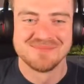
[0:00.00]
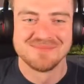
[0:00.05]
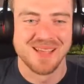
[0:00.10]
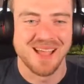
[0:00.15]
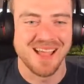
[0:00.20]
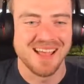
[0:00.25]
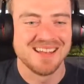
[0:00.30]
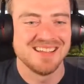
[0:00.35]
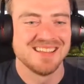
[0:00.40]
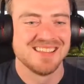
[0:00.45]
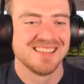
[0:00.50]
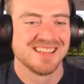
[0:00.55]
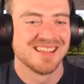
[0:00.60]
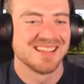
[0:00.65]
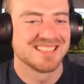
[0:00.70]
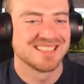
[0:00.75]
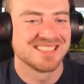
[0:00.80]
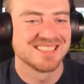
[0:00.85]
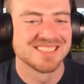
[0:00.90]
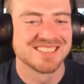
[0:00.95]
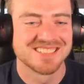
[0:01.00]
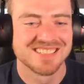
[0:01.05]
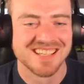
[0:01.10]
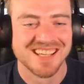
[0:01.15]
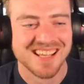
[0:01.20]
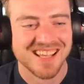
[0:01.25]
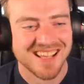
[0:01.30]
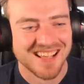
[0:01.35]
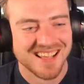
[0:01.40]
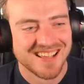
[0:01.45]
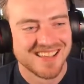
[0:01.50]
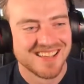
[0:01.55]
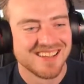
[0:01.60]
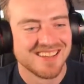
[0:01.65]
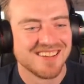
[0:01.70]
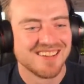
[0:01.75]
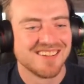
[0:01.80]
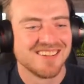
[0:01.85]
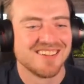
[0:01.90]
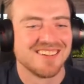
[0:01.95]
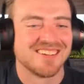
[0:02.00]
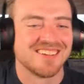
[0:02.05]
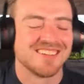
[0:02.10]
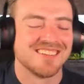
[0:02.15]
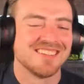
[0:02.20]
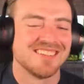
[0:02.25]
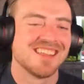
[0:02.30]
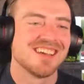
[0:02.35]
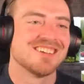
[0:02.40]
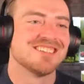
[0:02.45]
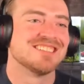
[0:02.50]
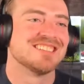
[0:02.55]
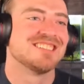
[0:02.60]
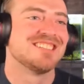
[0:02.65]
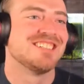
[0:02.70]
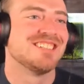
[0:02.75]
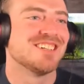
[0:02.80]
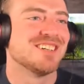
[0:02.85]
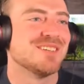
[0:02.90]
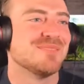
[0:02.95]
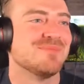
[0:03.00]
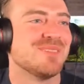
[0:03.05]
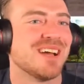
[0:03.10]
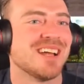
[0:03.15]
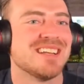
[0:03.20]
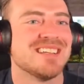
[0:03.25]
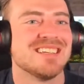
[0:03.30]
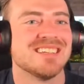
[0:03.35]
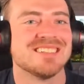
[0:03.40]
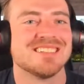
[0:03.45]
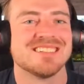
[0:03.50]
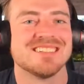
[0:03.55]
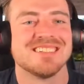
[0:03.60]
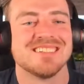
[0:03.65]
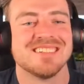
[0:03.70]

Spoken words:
Patty, that's just, oh, that was good, Patty.